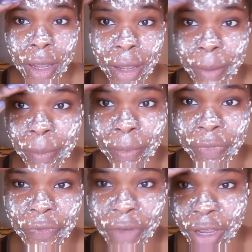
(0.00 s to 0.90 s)

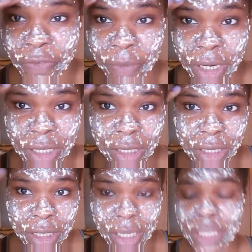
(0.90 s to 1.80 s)
5 minutes,
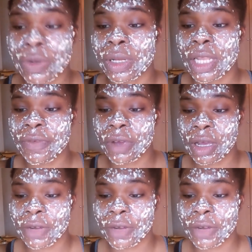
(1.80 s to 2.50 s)
I'd say. So I'd leave it